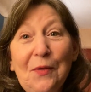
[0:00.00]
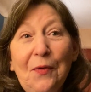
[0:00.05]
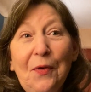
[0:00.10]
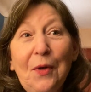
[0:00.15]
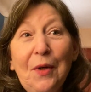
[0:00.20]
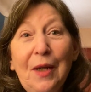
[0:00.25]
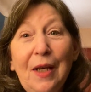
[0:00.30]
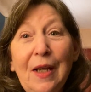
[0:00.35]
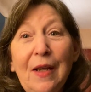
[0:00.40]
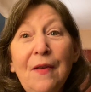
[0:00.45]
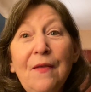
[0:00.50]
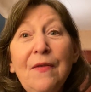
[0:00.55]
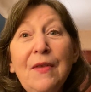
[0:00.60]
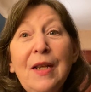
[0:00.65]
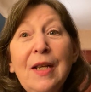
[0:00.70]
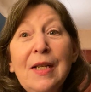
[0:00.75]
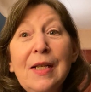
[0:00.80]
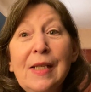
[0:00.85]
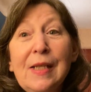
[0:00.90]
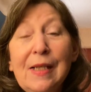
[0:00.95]

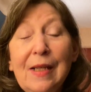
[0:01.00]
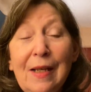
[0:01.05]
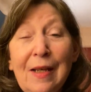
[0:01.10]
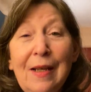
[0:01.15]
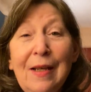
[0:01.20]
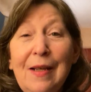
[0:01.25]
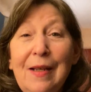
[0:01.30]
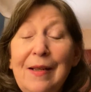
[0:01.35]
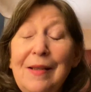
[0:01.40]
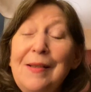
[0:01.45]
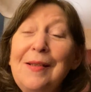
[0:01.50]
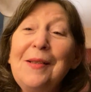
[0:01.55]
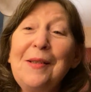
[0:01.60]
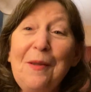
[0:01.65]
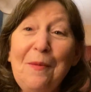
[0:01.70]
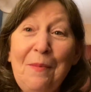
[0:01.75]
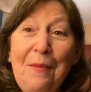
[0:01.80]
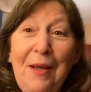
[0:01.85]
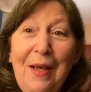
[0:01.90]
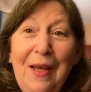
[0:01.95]
Forgiveness is,
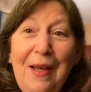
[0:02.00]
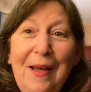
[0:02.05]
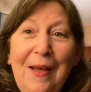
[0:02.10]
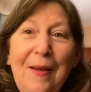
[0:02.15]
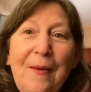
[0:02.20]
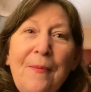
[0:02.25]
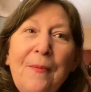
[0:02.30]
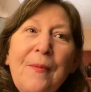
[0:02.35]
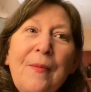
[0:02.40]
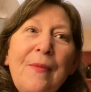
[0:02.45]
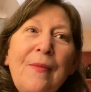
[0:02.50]
to me,